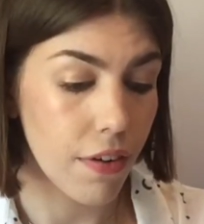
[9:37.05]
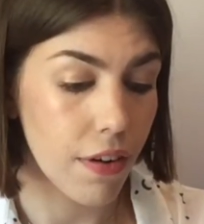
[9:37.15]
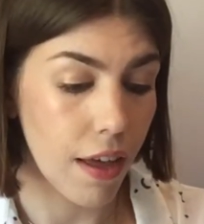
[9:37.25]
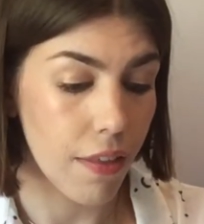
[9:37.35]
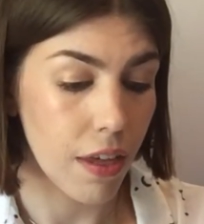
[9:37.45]

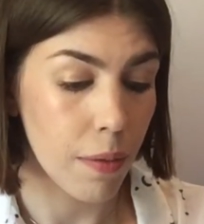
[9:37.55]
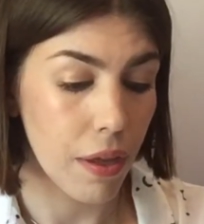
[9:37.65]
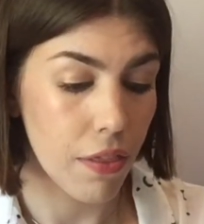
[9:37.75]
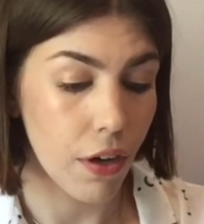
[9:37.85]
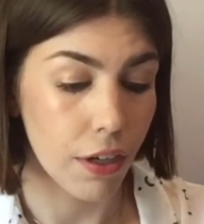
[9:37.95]
nothing
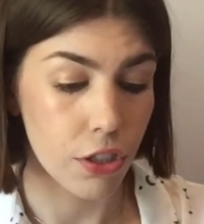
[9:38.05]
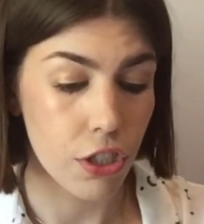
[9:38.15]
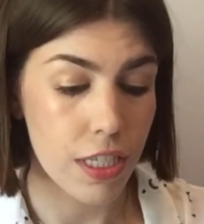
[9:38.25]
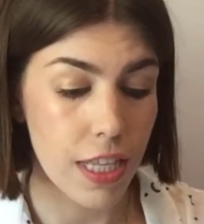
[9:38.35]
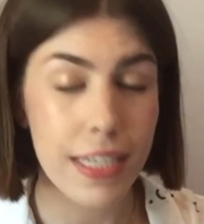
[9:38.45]
but the
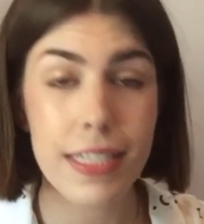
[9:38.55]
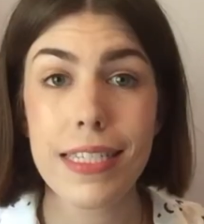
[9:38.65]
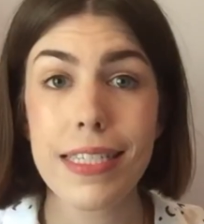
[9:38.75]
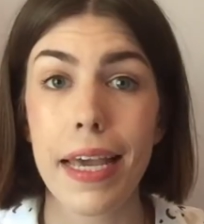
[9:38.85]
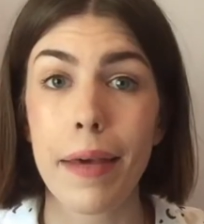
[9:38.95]
harshest things to
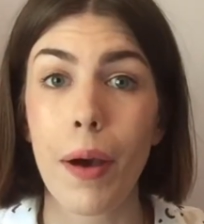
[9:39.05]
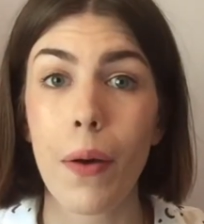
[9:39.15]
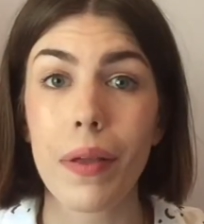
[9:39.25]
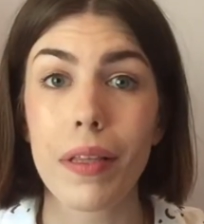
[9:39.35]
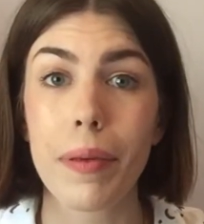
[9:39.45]
say
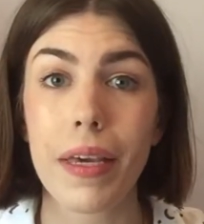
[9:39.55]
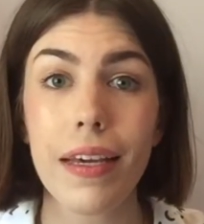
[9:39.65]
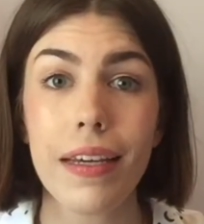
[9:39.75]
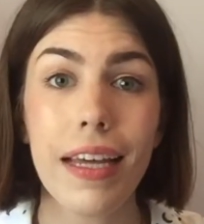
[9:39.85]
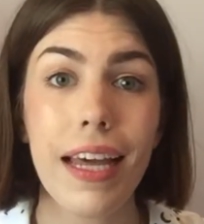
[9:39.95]
about Willoughby,